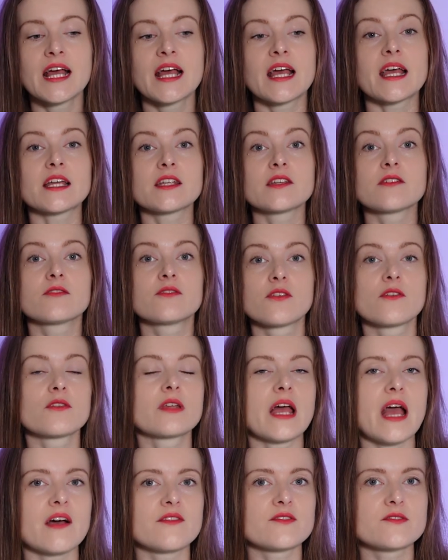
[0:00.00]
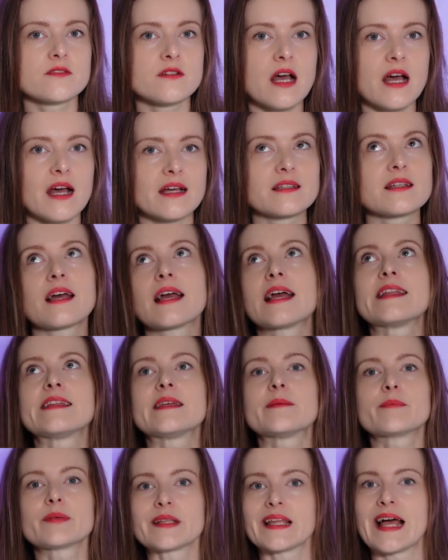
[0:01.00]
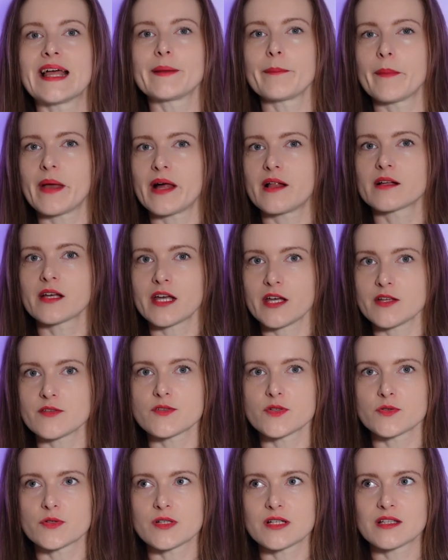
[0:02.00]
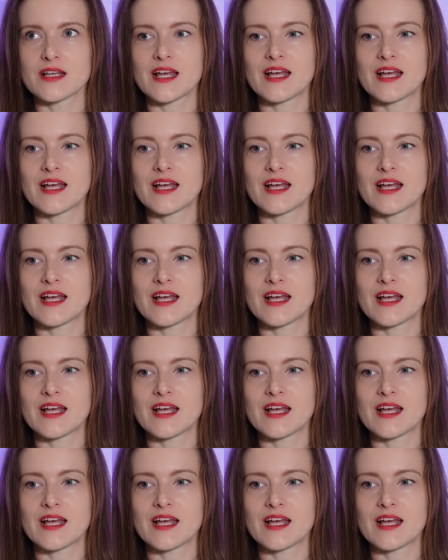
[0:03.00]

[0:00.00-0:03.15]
and you don't have to add any plant milk into it